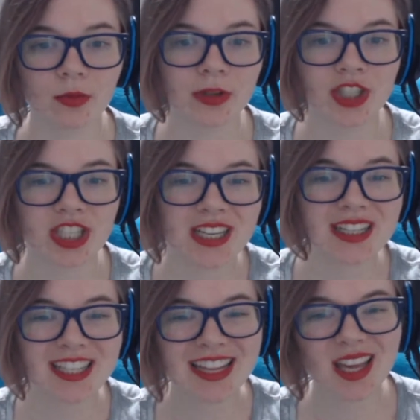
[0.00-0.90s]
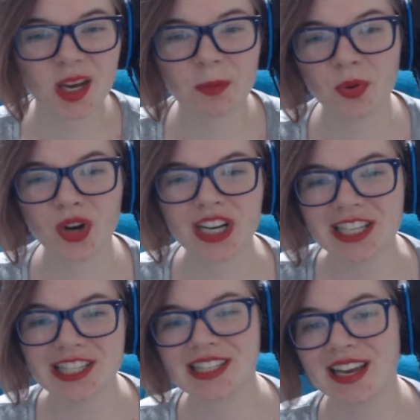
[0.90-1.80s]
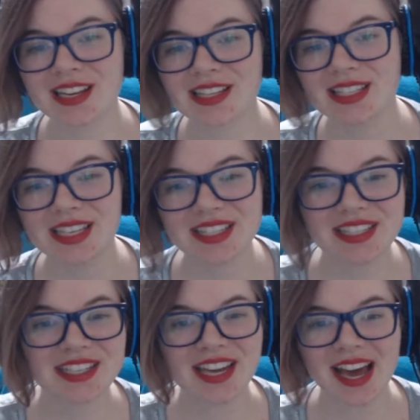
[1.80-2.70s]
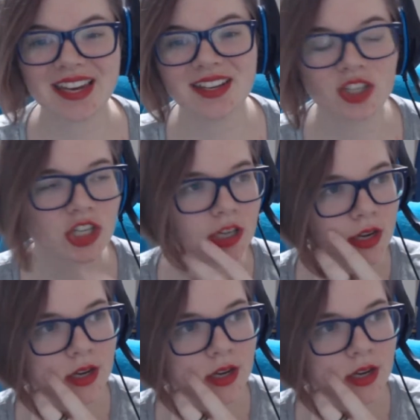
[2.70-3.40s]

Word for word: which sits at like a pretty steady sixty-nine-ish,